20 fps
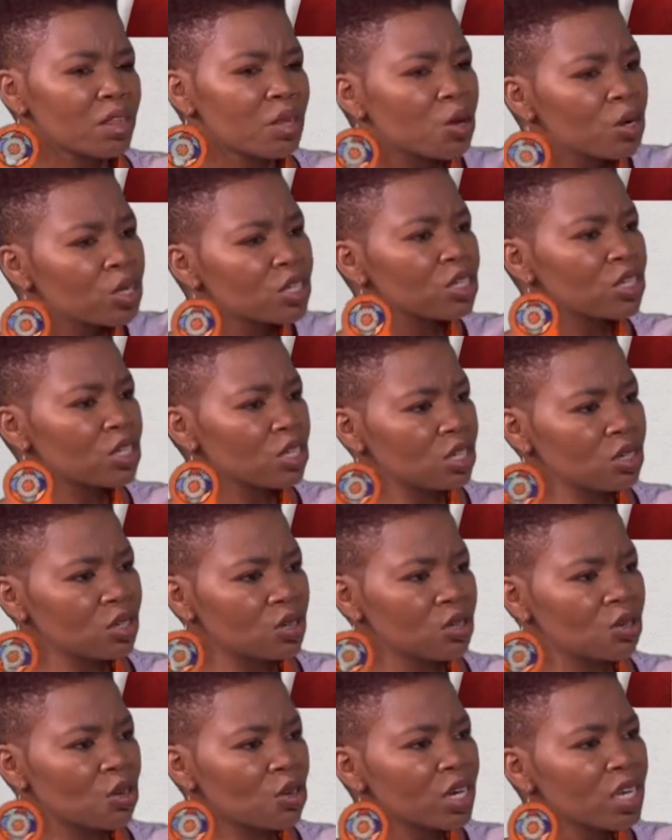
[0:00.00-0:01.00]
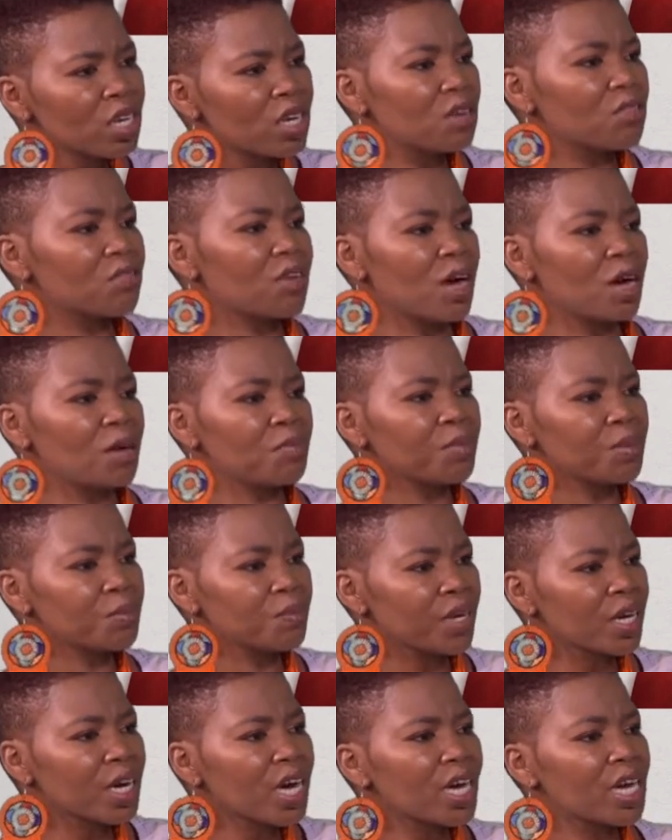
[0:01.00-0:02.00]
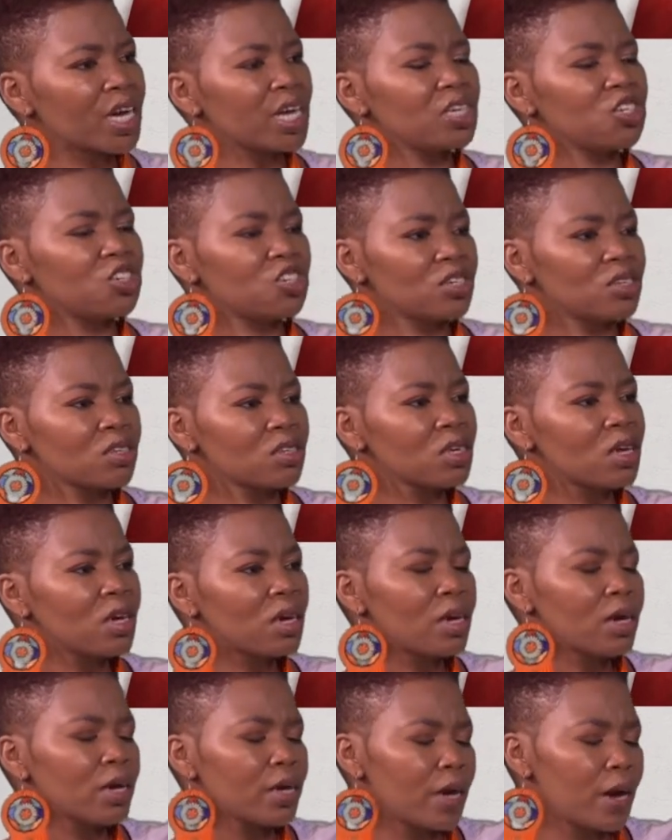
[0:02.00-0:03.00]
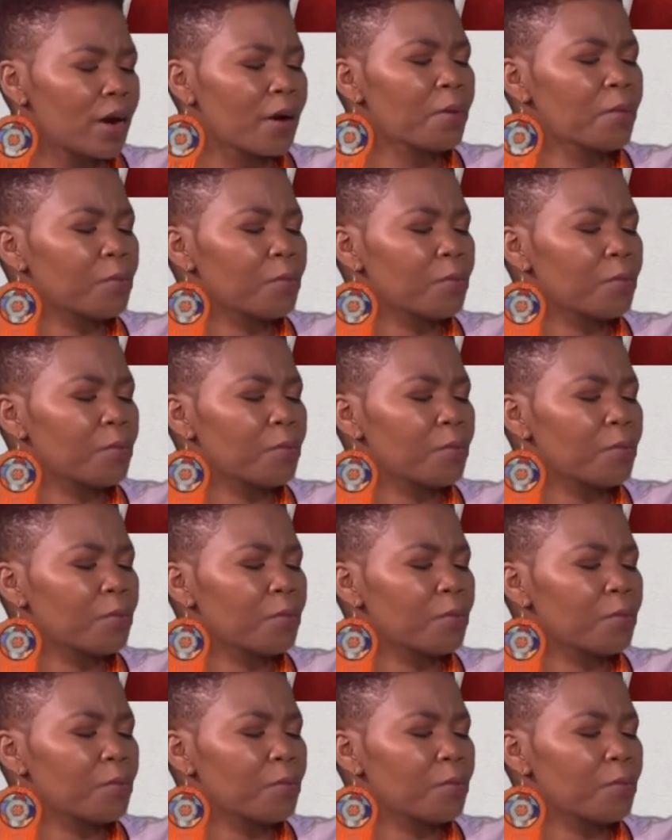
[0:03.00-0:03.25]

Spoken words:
Continue. Don't give up. Be courageous. Yeah.